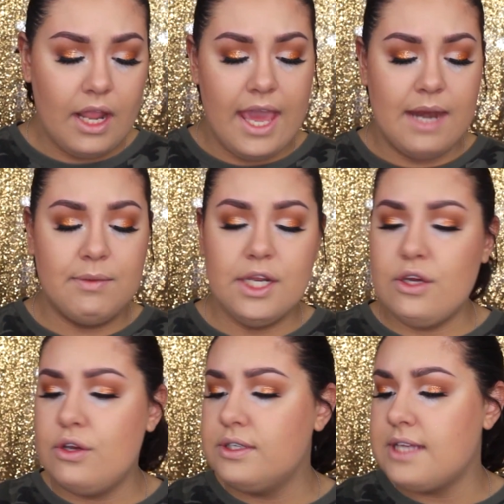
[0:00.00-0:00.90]
and I'm going to
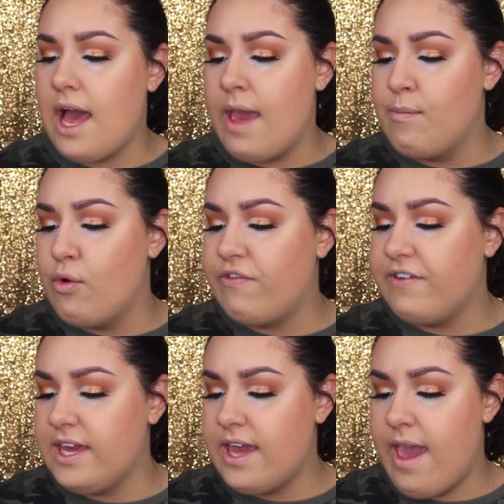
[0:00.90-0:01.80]
use a
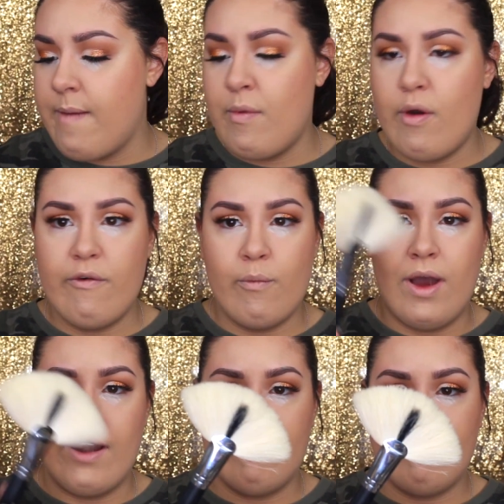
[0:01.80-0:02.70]
Morphe
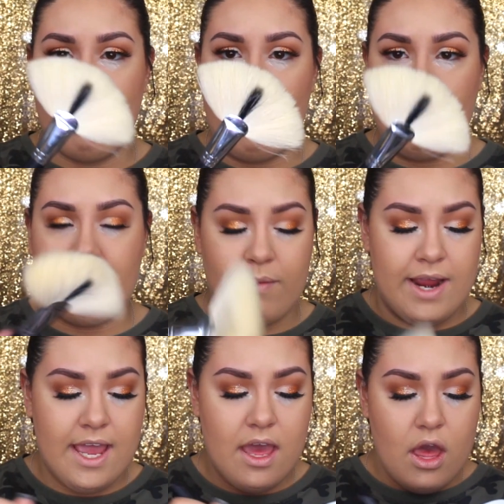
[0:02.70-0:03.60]

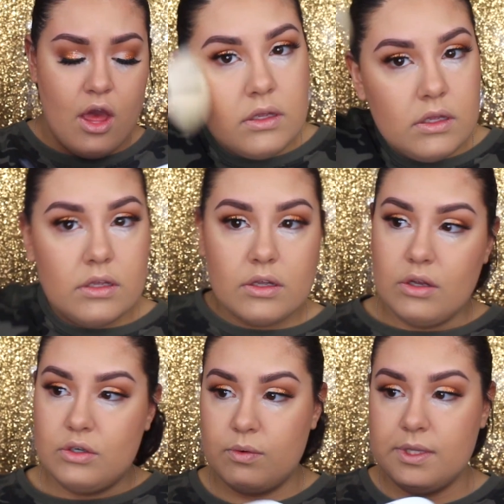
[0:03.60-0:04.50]
M143.
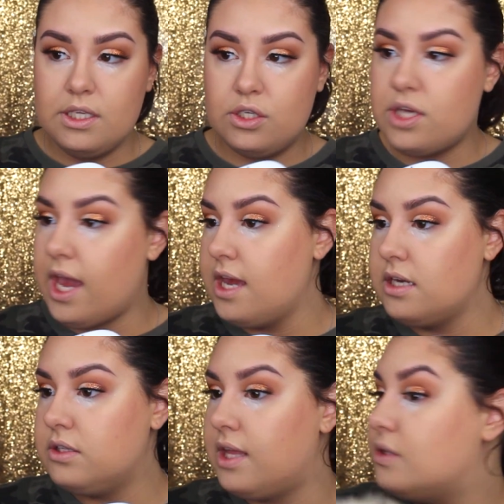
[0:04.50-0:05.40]
Contour with this
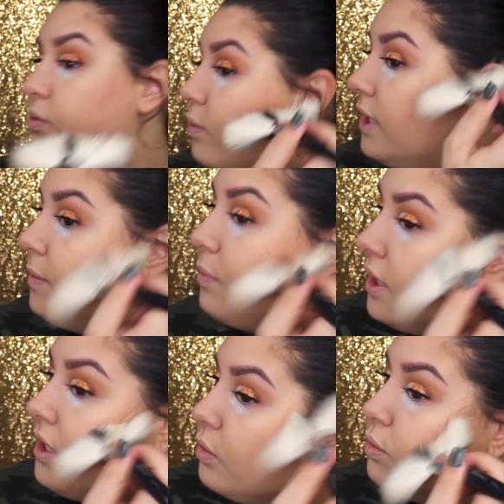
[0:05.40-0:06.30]
shade. That's really
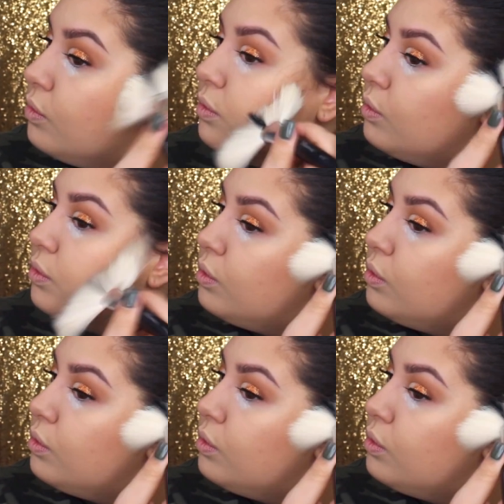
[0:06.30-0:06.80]
pretty. Ooh.